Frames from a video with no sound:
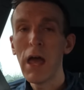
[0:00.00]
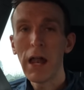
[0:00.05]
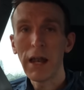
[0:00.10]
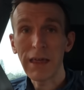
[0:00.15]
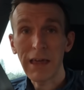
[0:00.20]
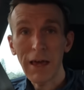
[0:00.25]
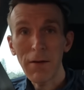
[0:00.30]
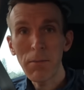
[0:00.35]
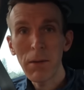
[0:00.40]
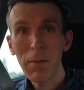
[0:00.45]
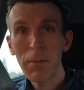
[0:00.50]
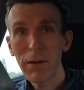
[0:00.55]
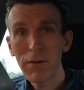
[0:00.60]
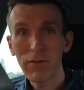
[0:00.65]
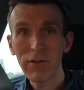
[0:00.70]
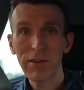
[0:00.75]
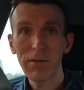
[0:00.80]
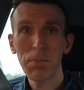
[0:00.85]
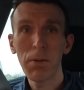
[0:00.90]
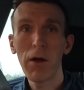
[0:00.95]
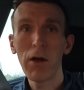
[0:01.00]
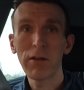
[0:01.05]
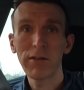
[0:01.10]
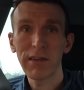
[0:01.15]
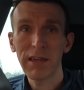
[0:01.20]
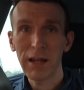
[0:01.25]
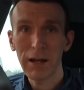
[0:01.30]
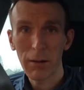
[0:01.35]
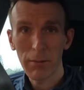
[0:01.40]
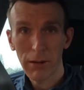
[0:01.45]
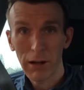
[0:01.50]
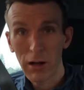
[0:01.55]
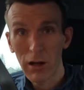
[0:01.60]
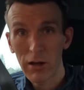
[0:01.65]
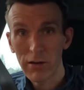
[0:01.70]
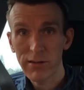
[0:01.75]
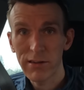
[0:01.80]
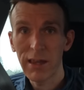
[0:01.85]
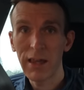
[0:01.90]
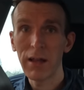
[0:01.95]
And it gave me a bit of a spur to get up the
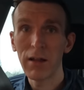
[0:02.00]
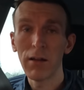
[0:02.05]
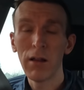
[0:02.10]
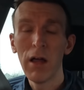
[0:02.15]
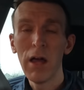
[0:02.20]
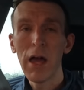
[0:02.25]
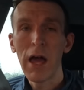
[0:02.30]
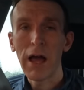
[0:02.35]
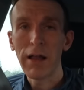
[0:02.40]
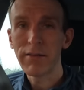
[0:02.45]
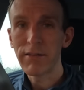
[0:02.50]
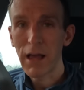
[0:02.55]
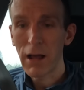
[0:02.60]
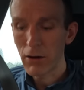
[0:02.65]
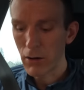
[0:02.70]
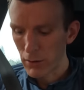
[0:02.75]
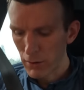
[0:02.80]
last hill and down.